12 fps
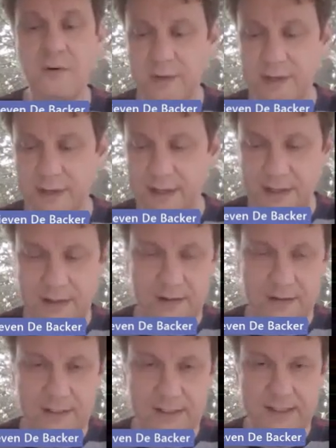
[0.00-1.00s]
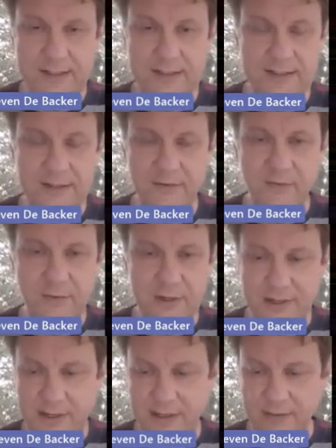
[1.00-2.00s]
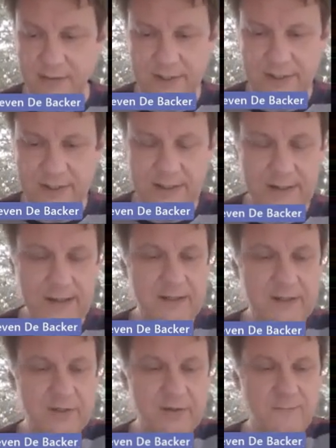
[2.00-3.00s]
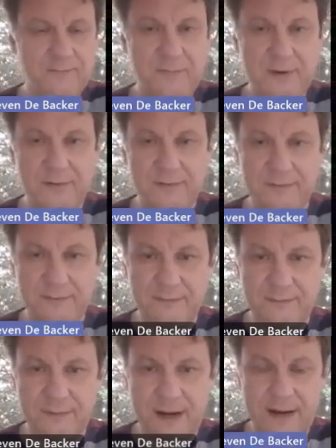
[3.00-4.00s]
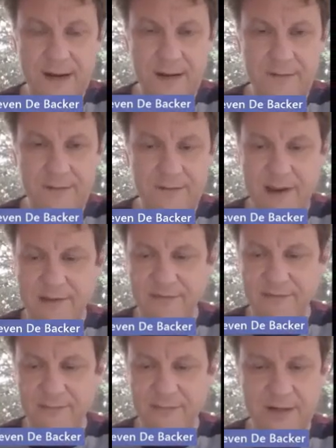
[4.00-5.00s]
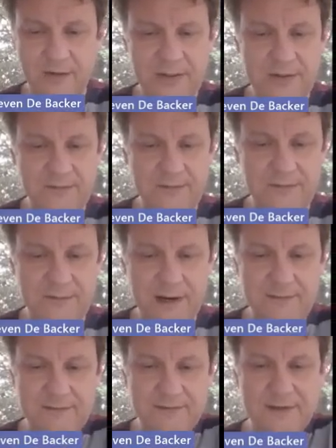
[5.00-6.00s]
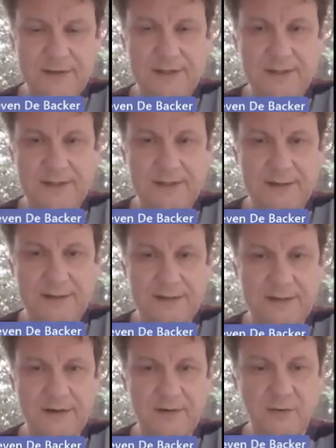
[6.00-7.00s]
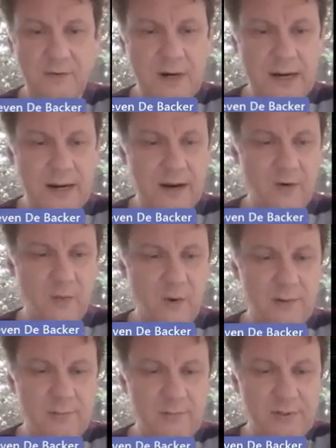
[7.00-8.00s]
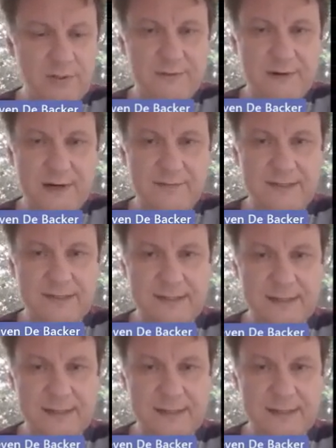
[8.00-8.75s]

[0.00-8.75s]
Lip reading: it's a 0, we can ignore it. So 5 minus 5 is 0. 1 plus 5 is